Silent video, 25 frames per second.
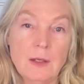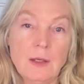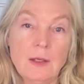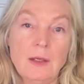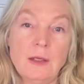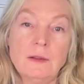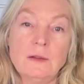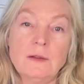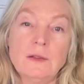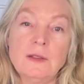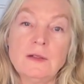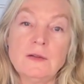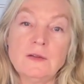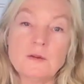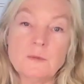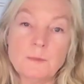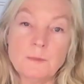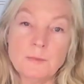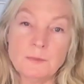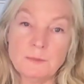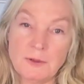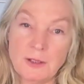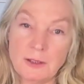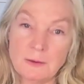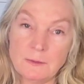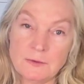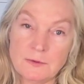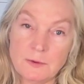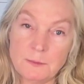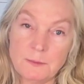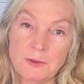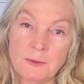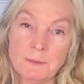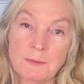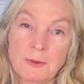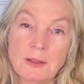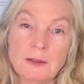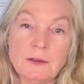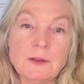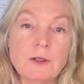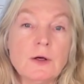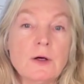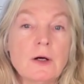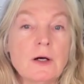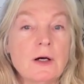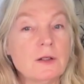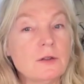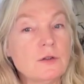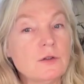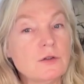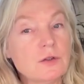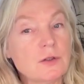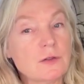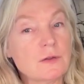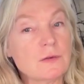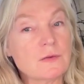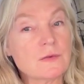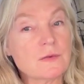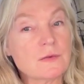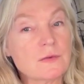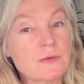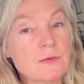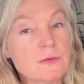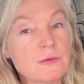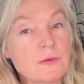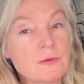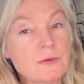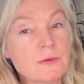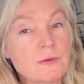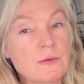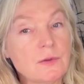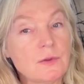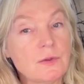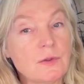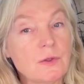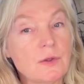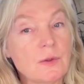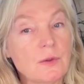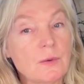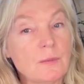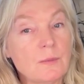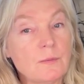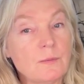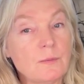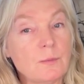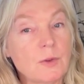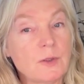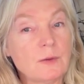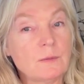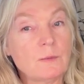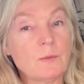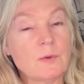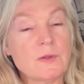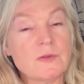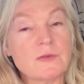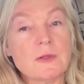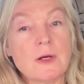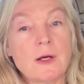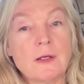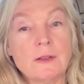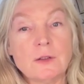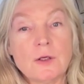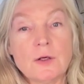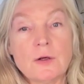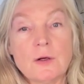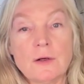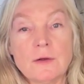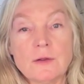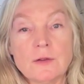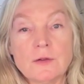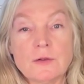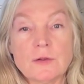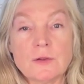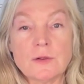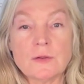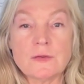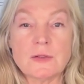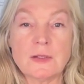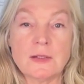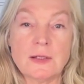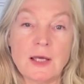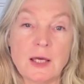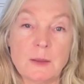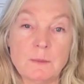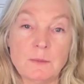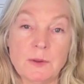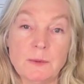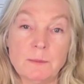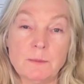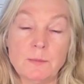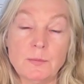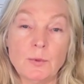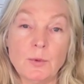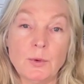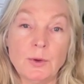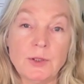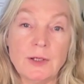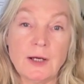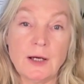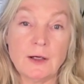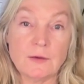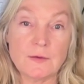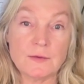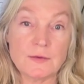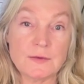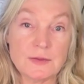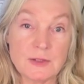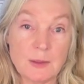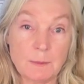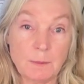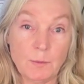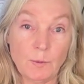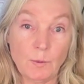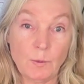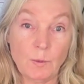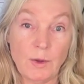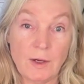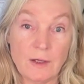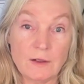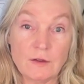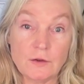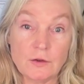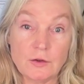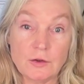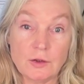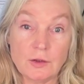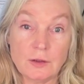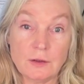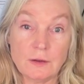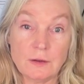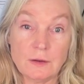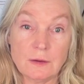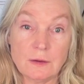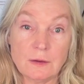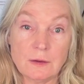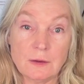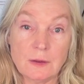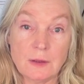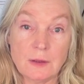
And things get to be made conscious. What was unconscious and had been born out of separation,